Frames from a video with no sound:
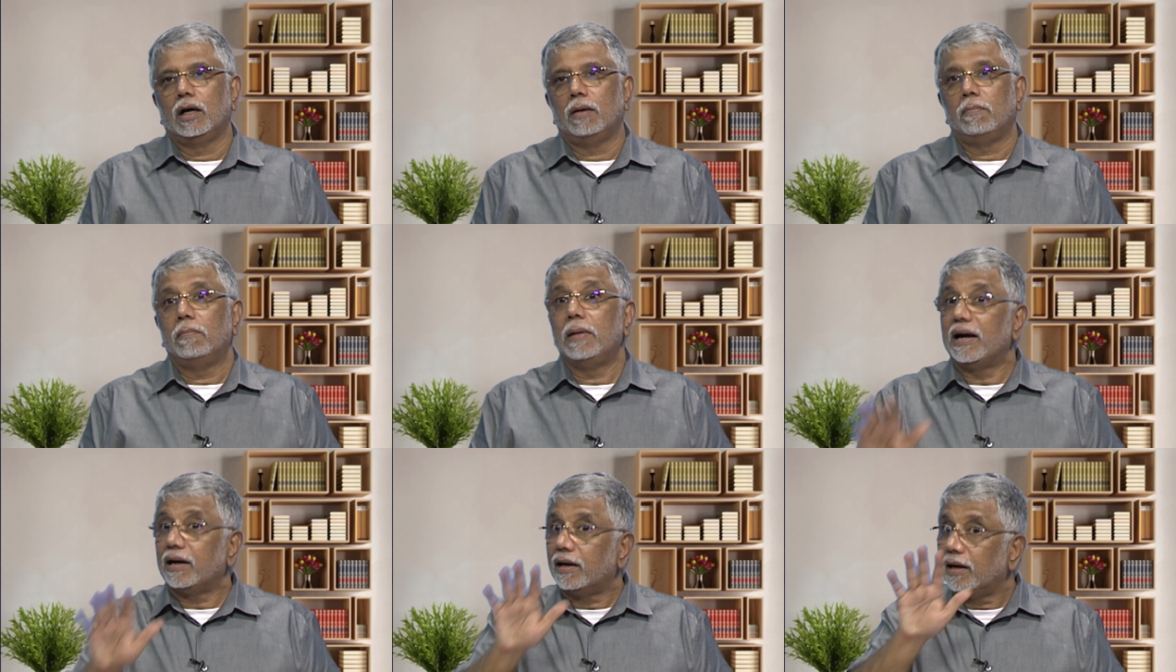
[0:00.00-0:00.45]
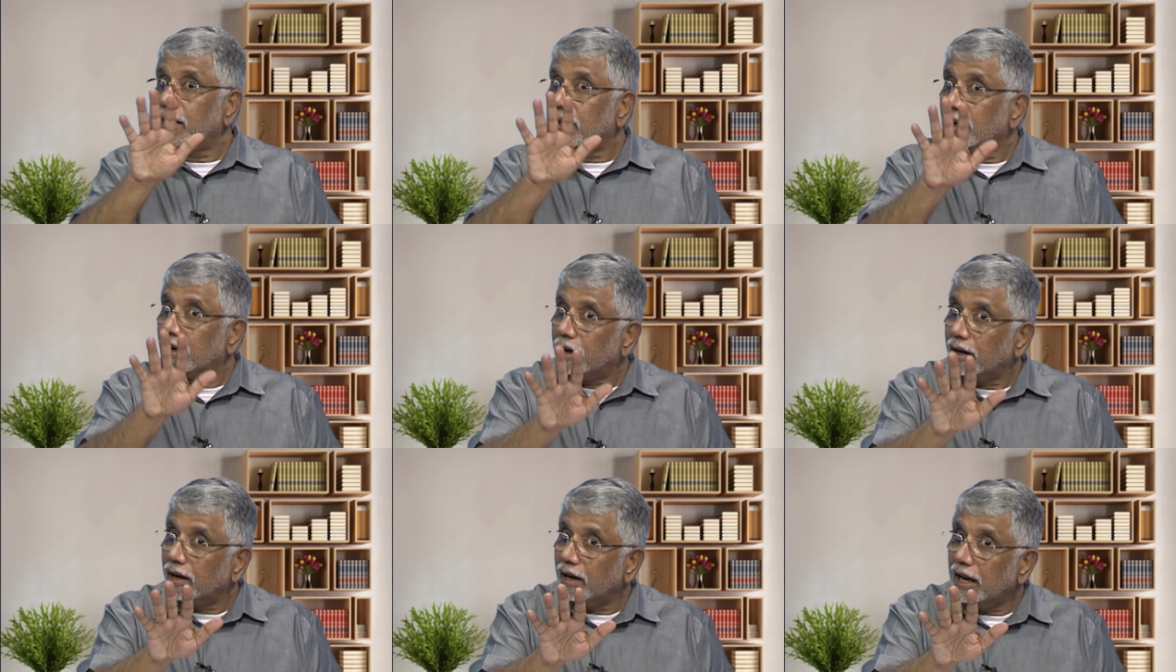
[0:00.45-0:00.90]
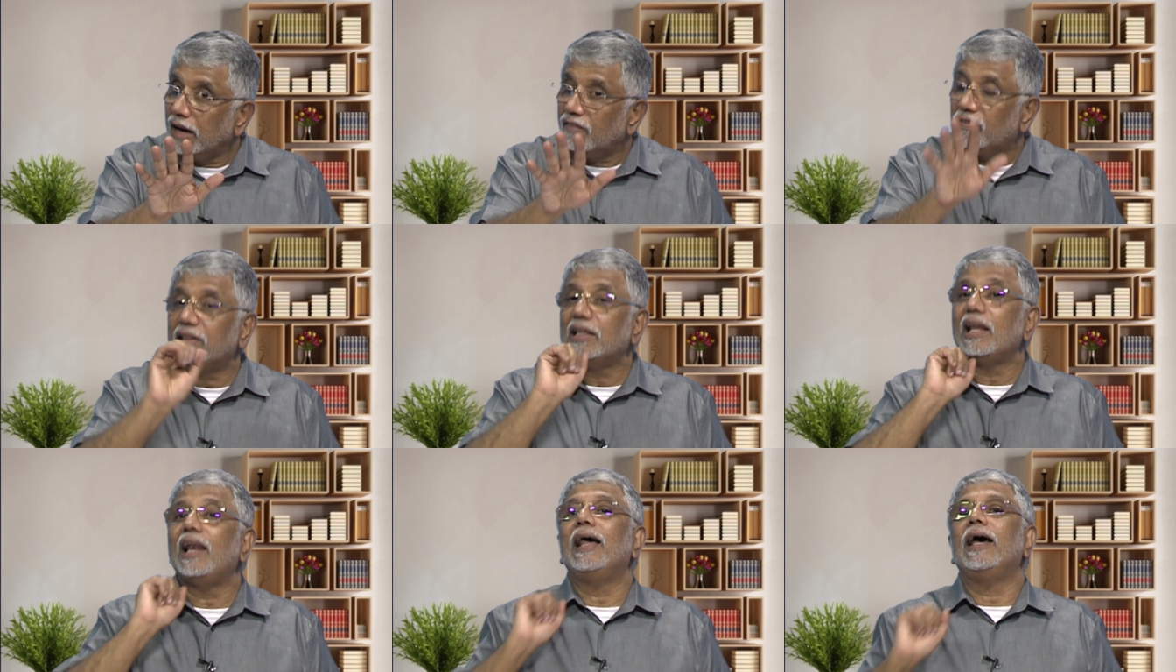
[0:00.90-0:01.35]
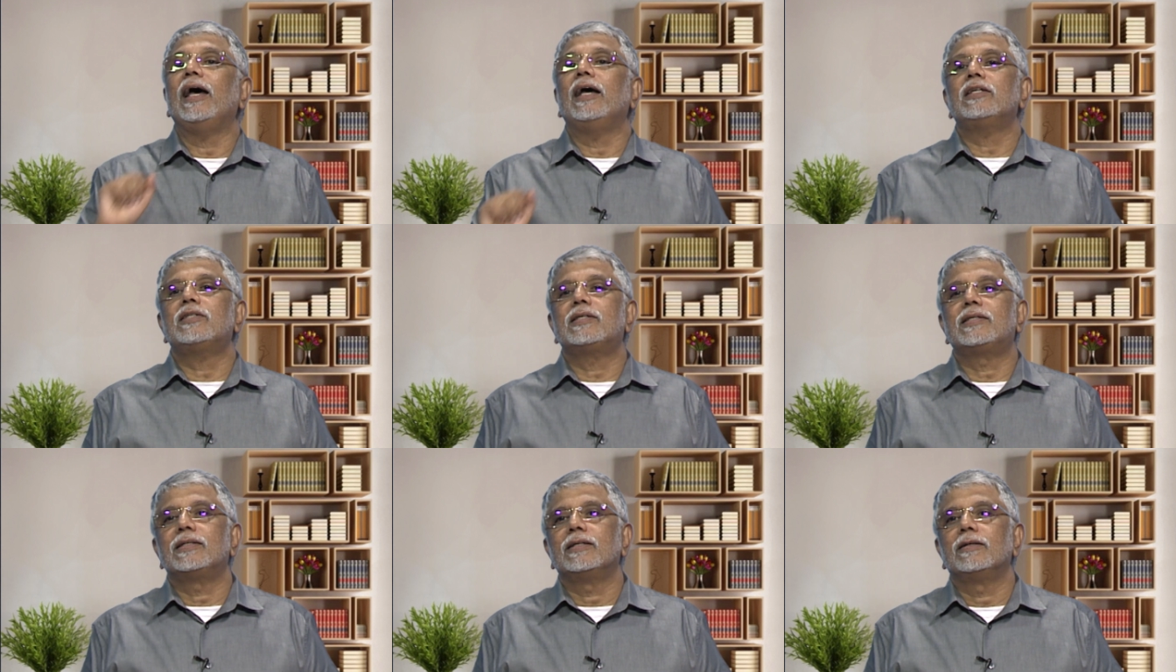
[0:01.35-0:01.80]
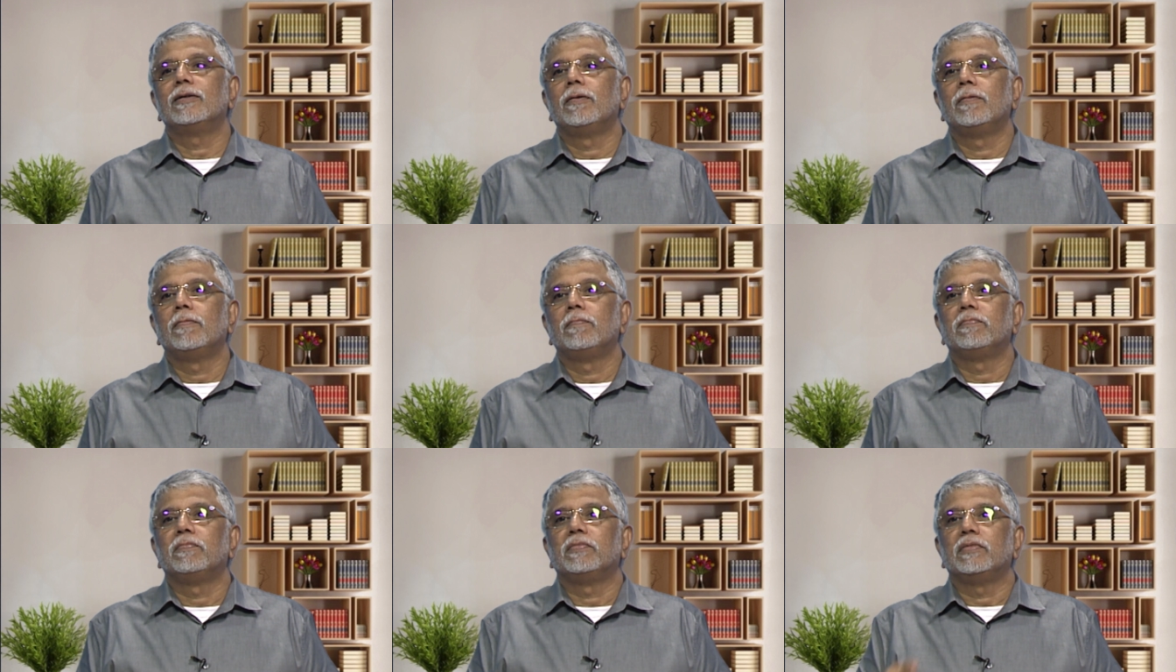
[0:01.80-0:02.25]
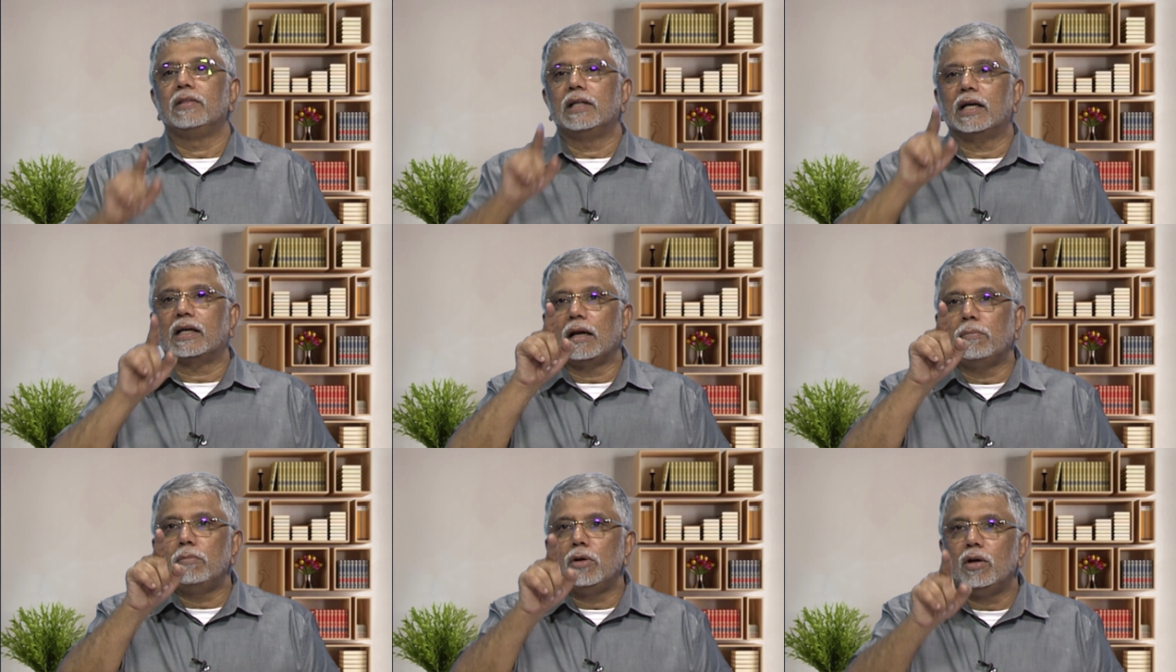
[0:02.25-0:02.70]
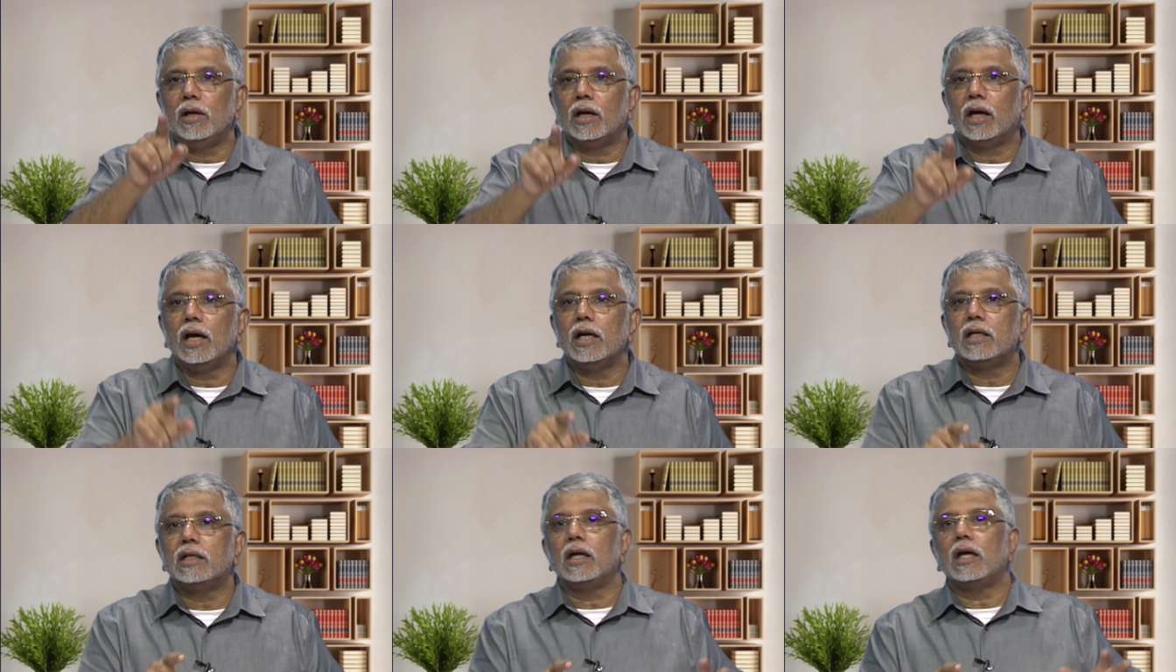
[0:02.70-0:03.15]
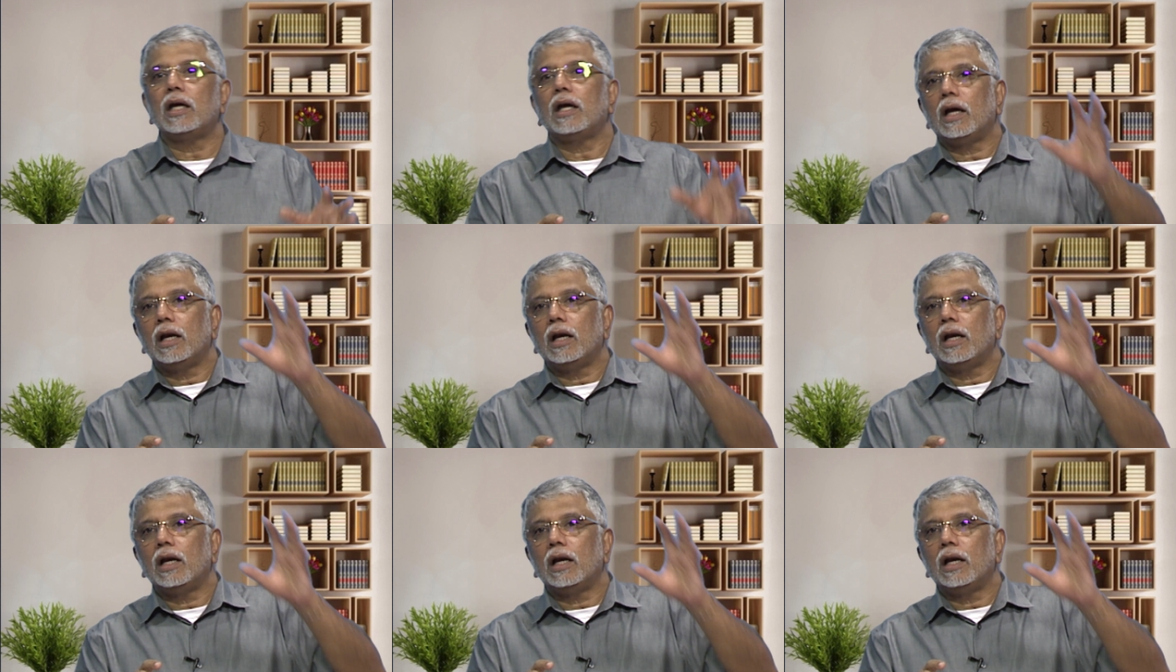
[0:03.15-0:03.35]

But nevertheless, the communicatee